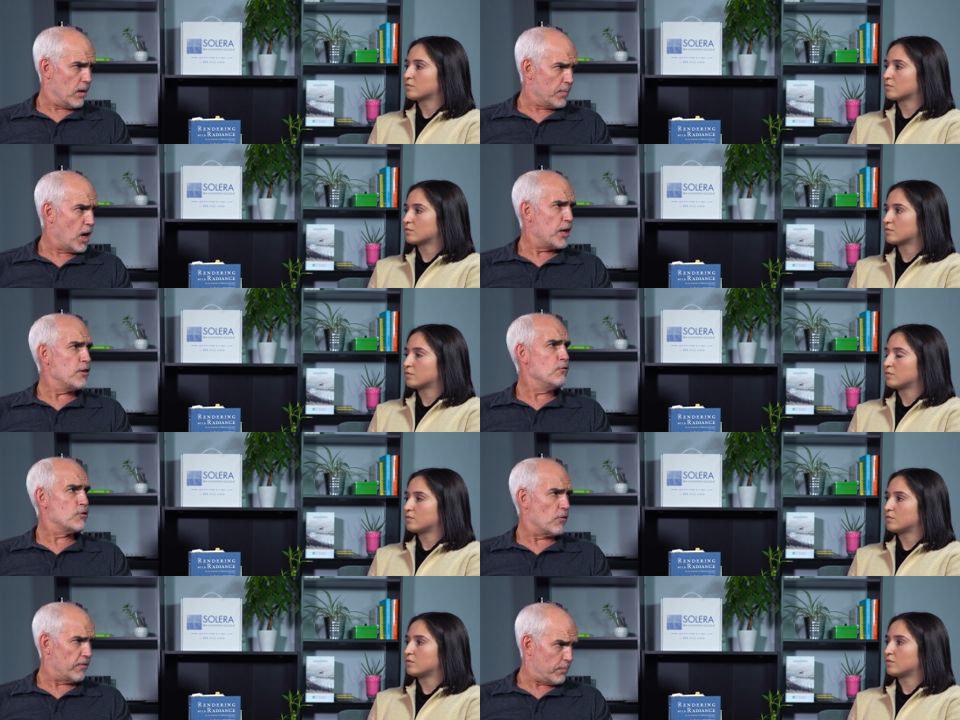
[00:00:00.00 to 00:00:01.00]
Speaker 1: and I'm not a
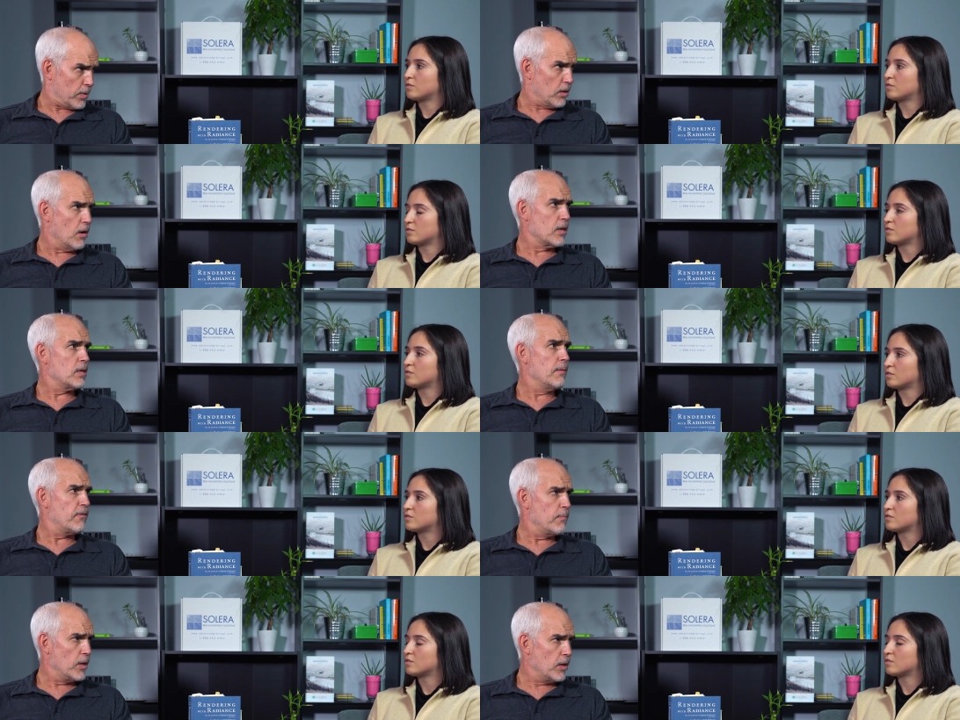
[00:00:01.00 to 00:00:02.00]
user of it, but long time
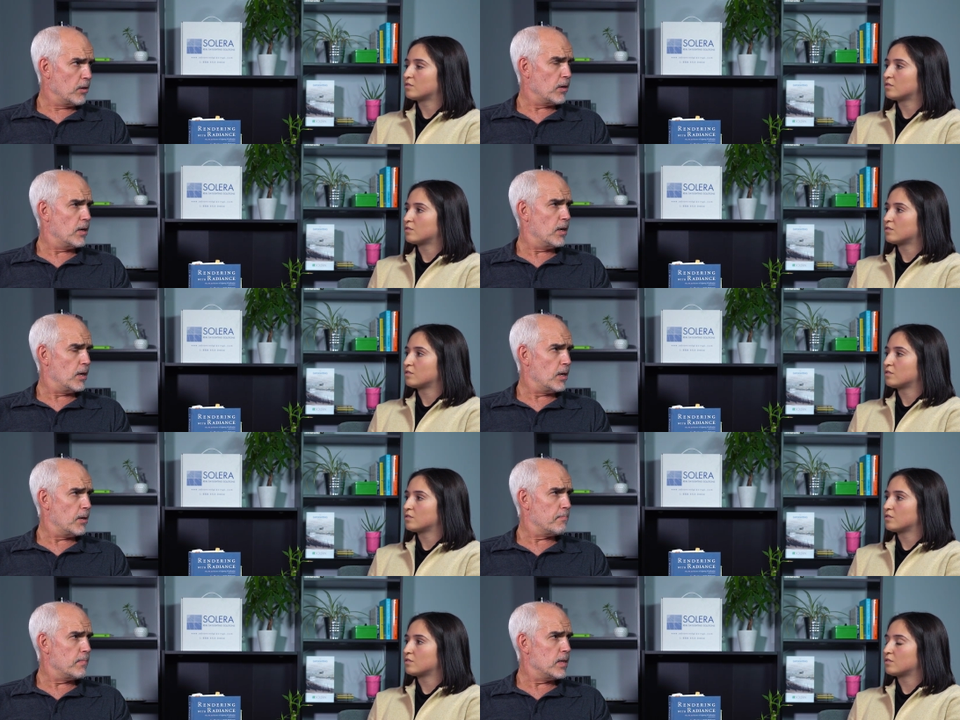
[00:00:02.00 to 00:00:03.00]
familiar,
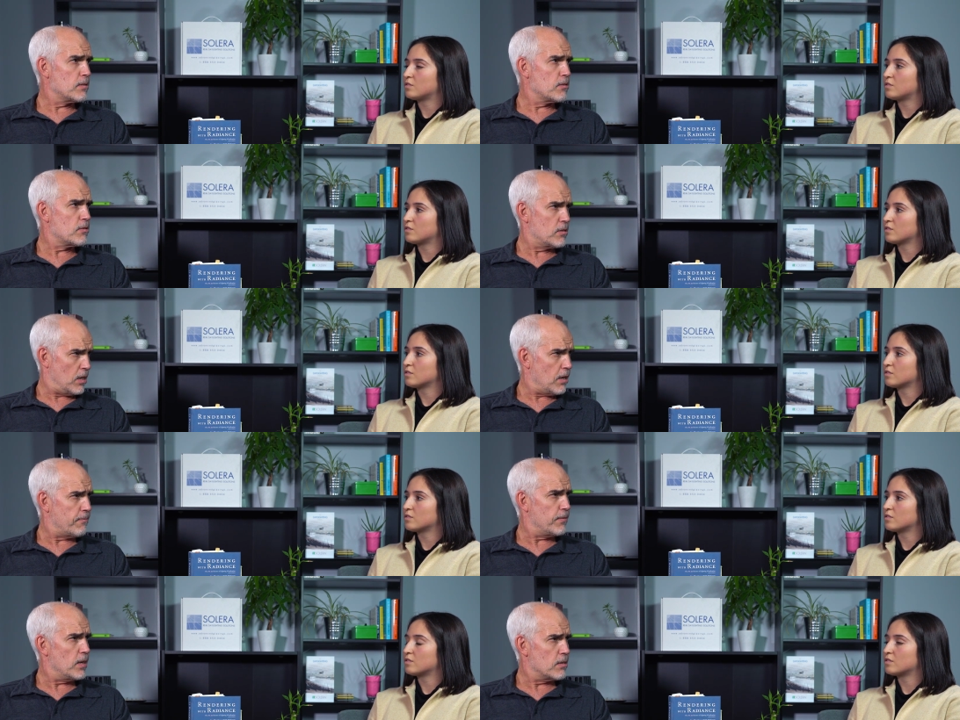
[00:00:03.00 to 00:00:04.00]
uh, it's
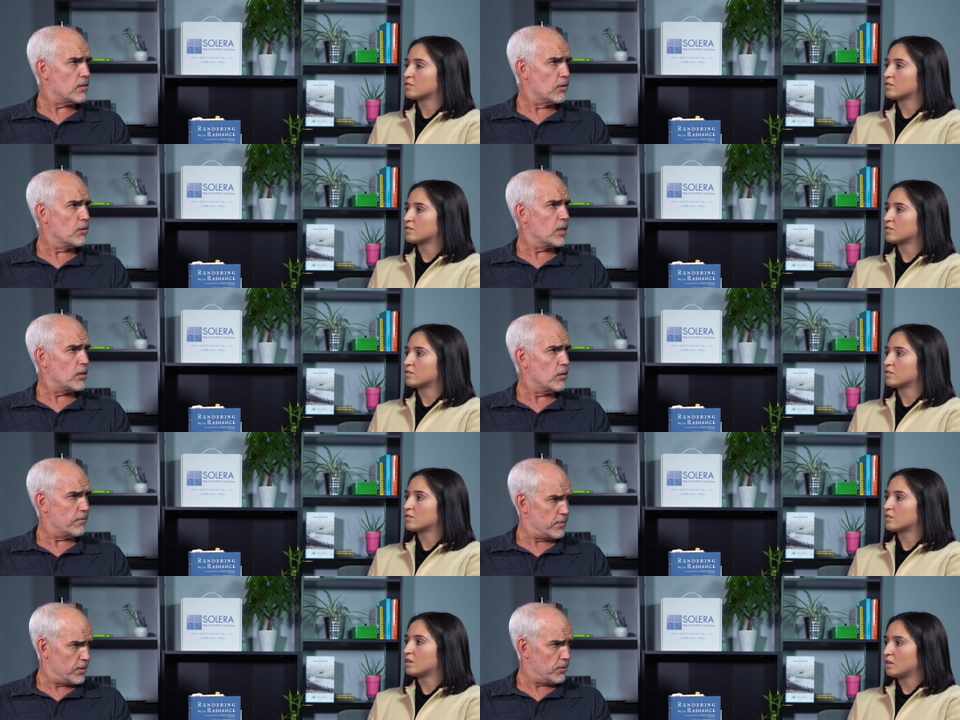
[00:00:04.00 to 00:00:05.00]
tough. It has a learning
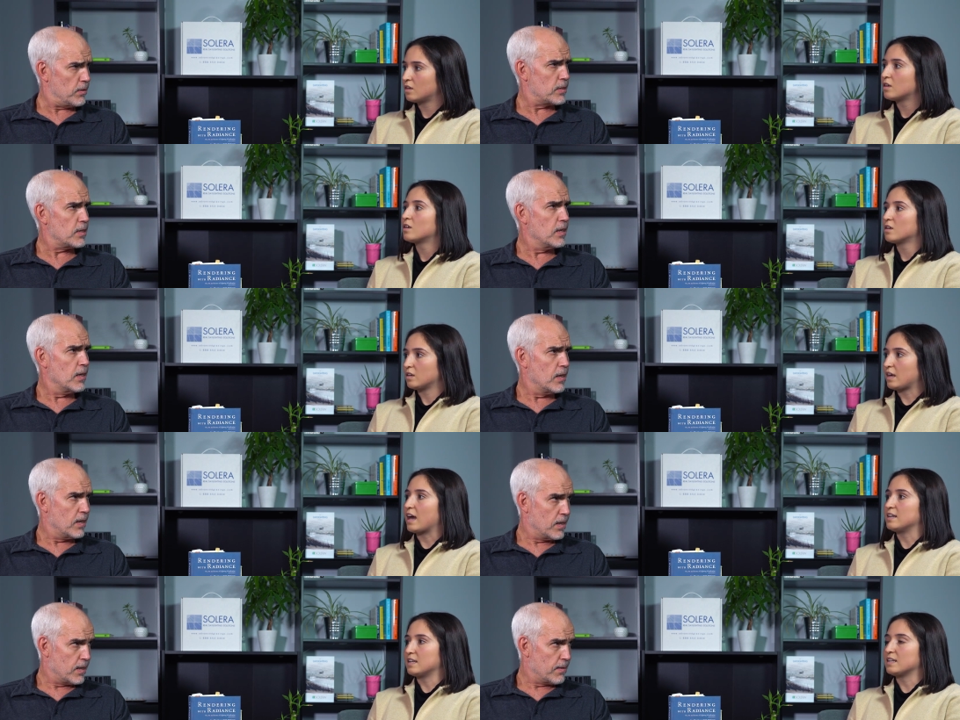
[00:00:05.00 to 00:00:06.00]
curve to it.
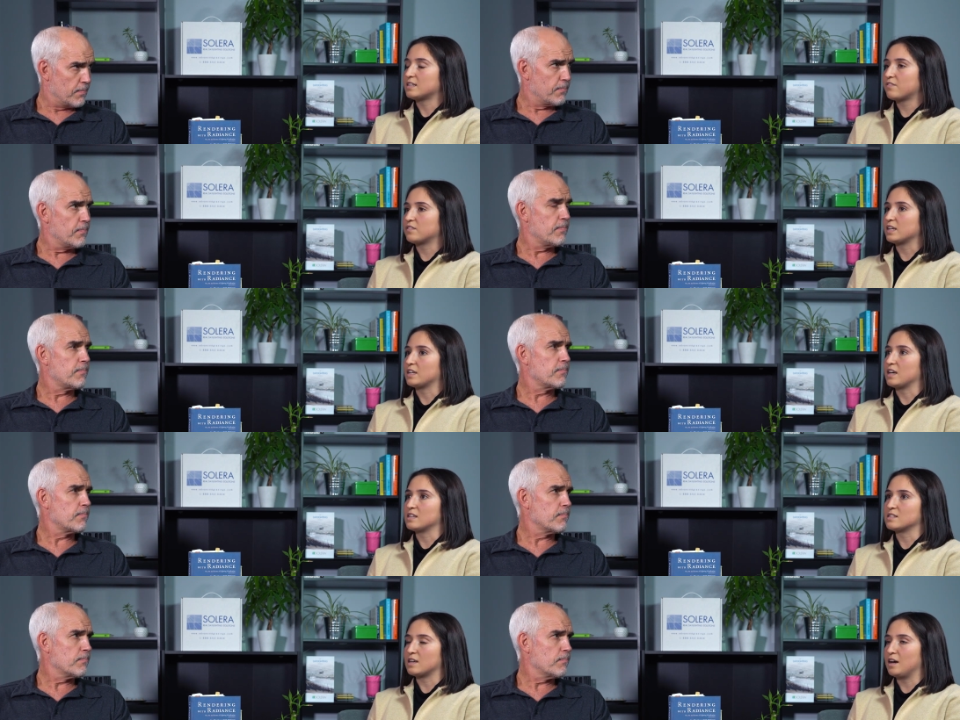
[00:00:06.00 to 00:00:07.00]
Speaker 2: Yeah, it definitely
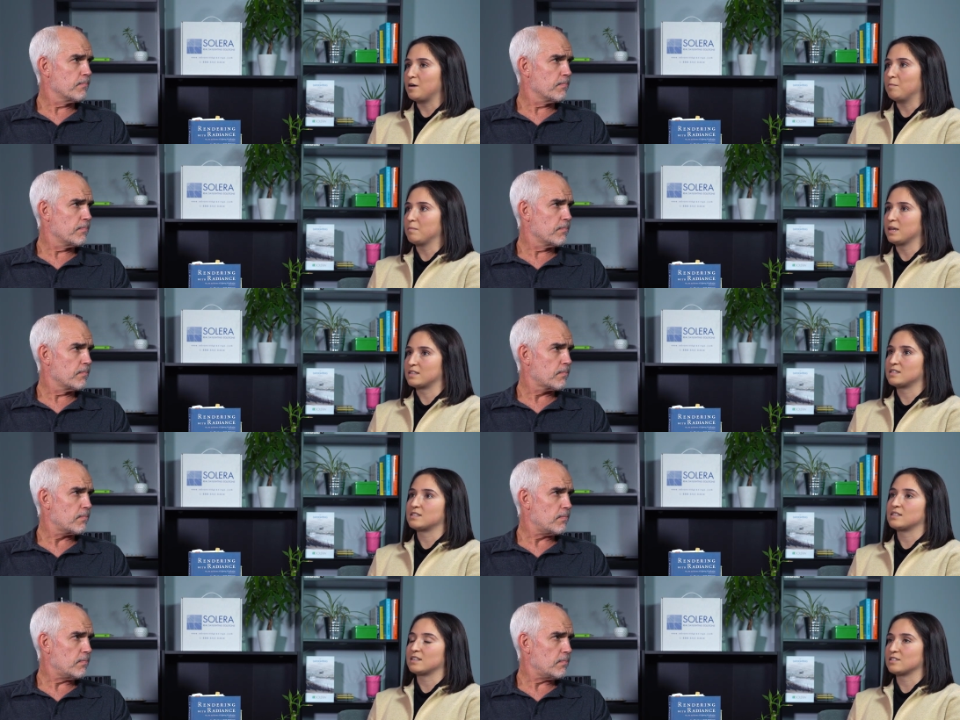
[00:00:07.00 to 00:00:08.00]
does. Um,
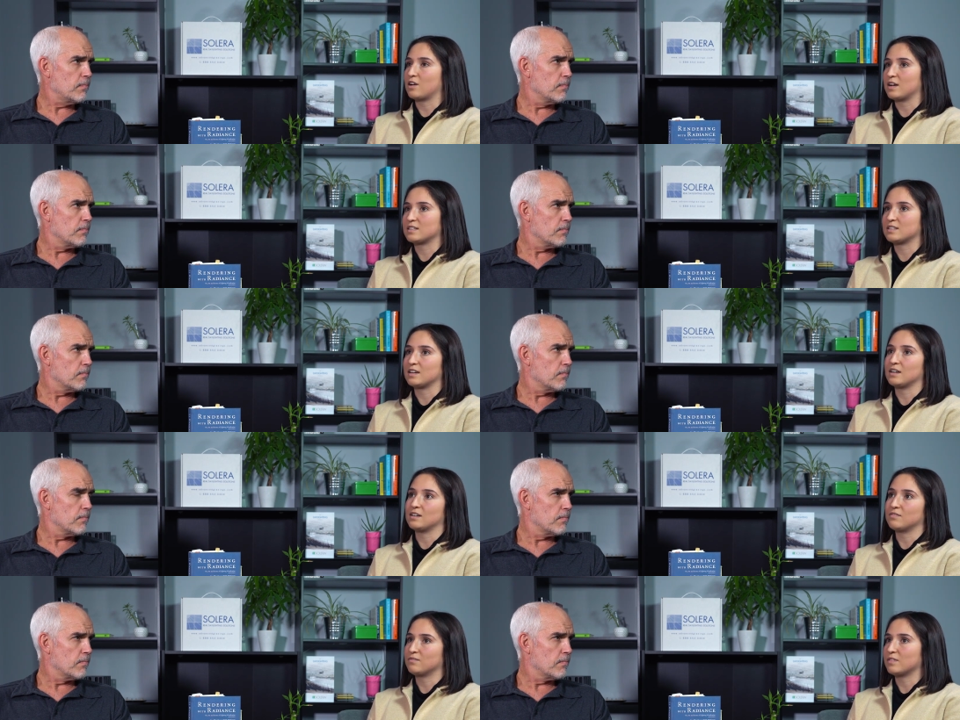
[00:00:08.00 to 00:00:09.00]
it's it's not
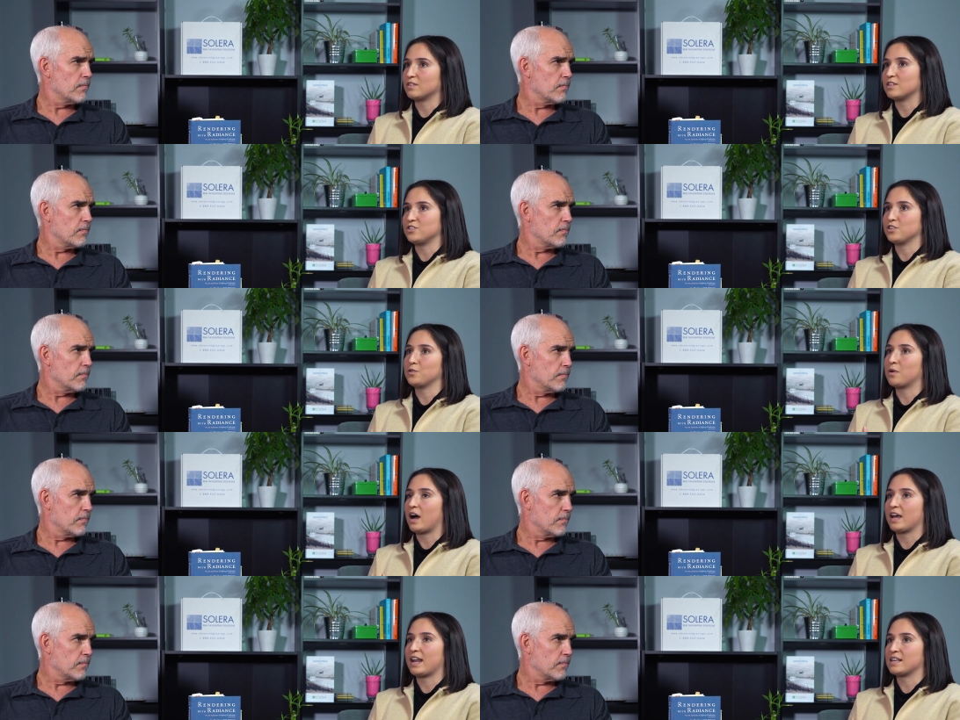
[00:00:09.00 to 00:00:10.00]
uh,
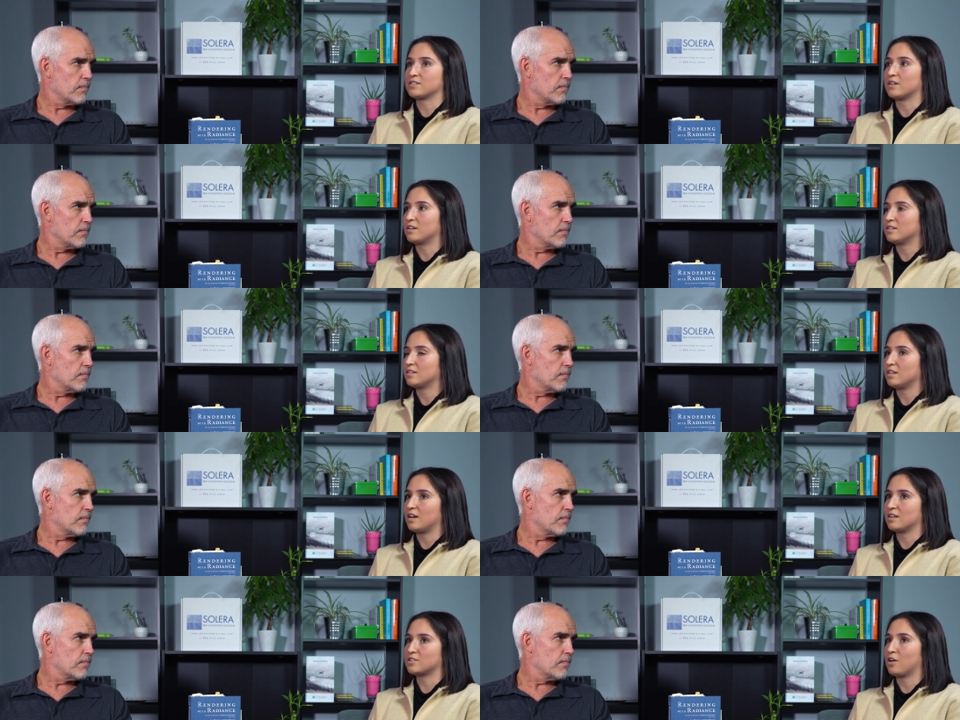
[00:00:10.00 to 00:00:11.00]
GUI. It has a uh,
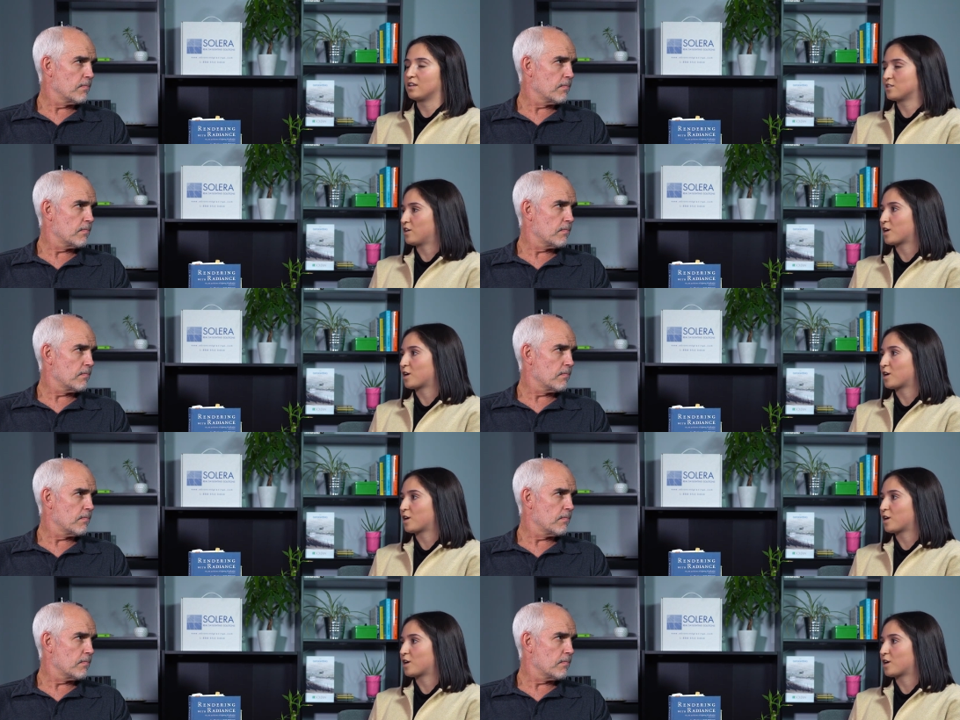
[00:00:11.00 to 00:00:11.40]
it's all it's all